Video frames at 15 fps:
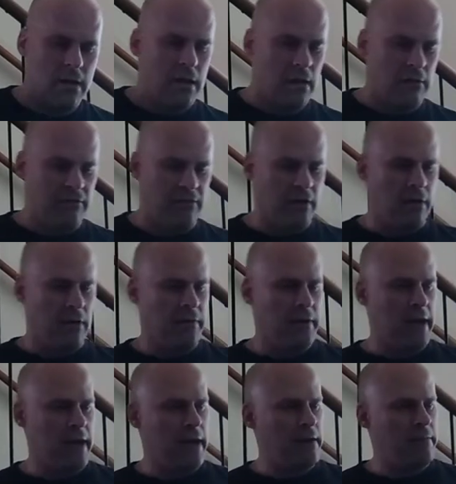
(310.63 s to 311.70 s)
It'll sit on
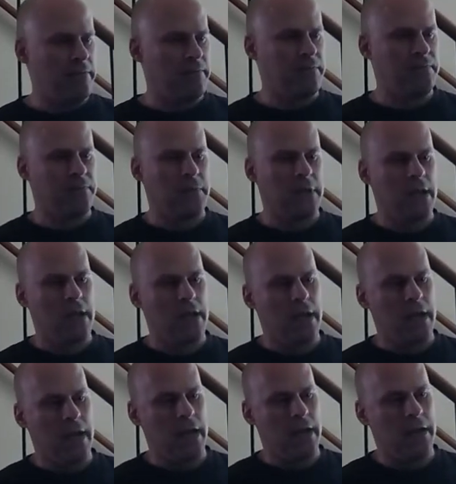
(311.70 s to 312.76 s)
that,
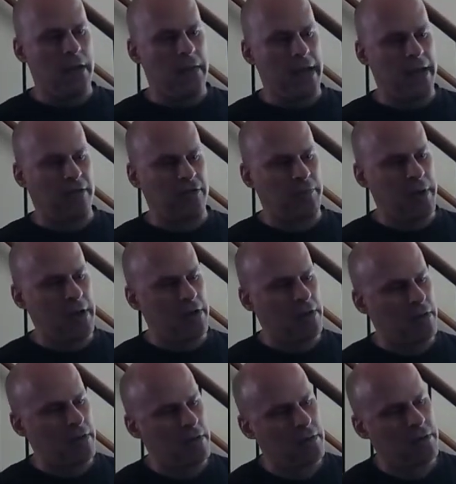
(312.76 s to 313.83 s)
and then that
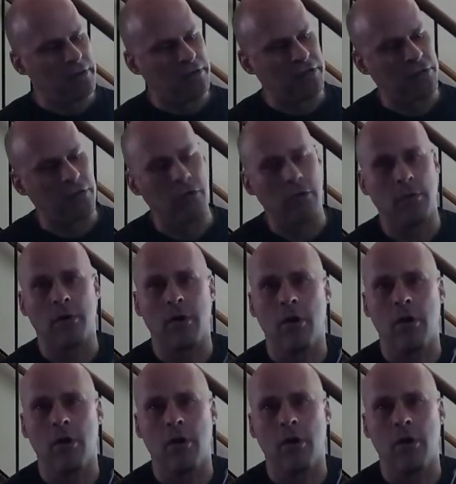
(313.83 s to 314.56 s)
speaker, the screw will